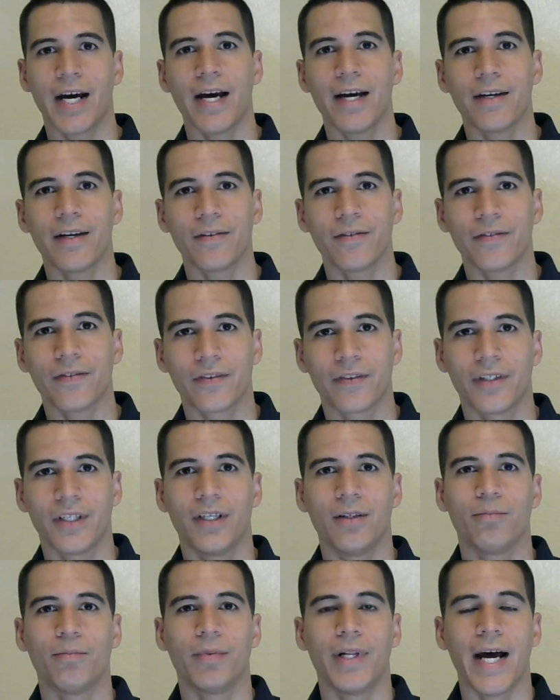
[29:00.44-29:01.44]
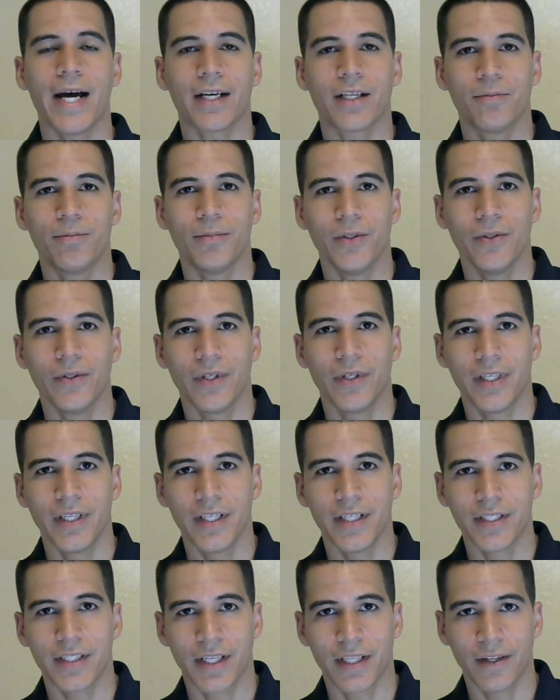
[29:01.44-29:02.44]
life in black
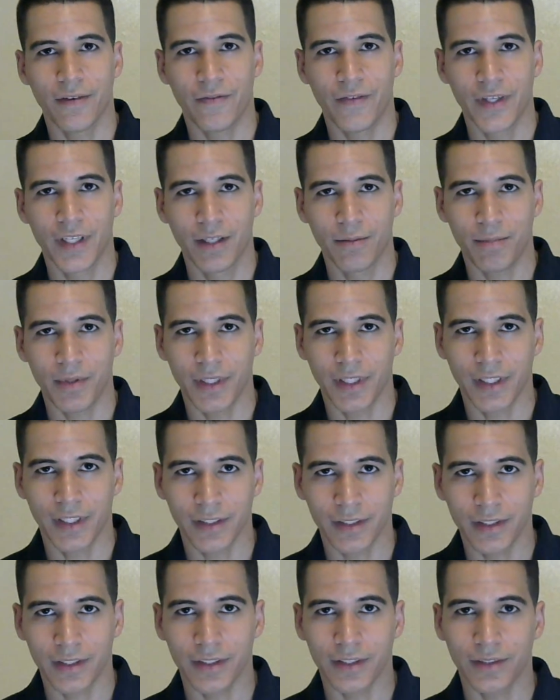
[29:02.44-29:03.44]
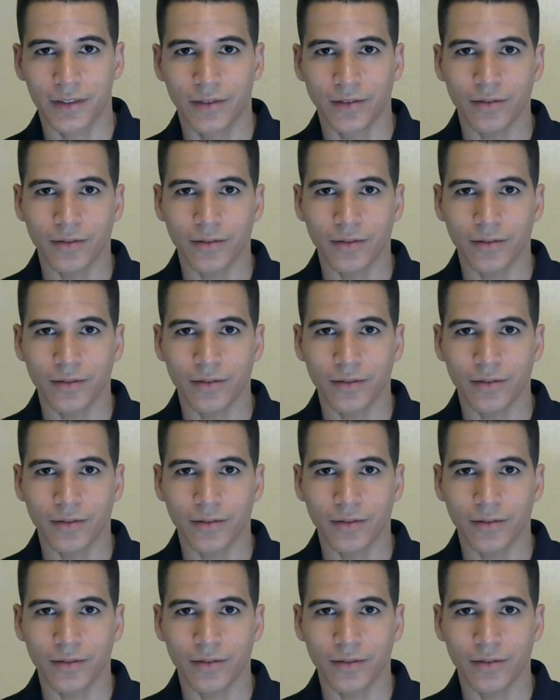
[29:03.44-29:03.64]
communities in the Philippines.